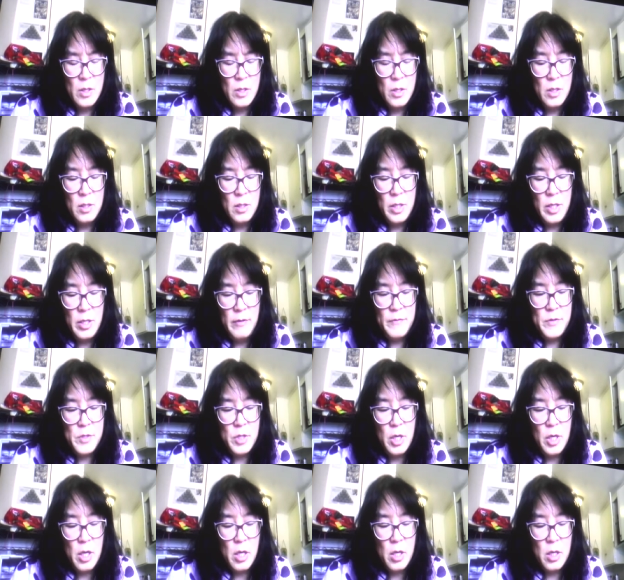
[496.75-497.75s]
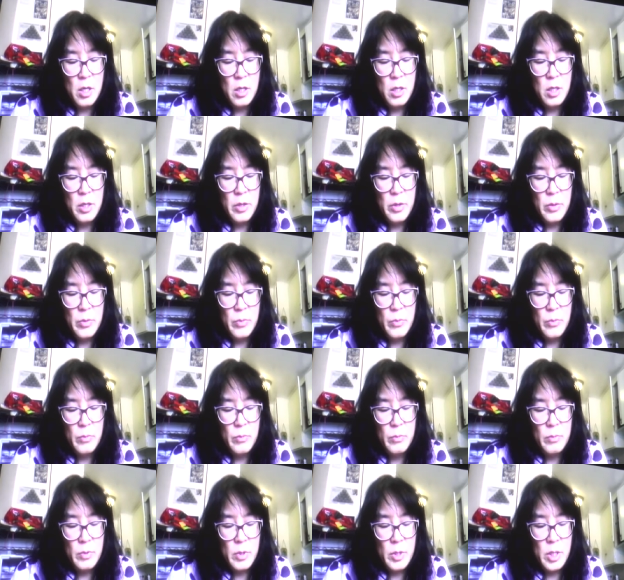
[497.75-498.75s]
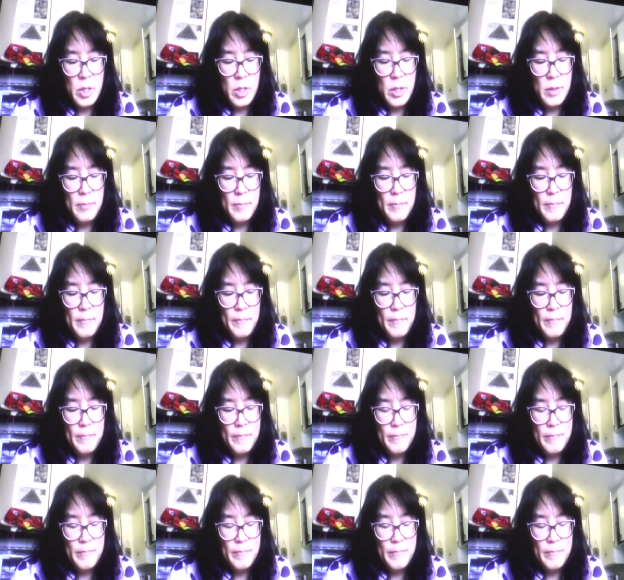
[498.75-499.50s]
a lot of junk you know, um,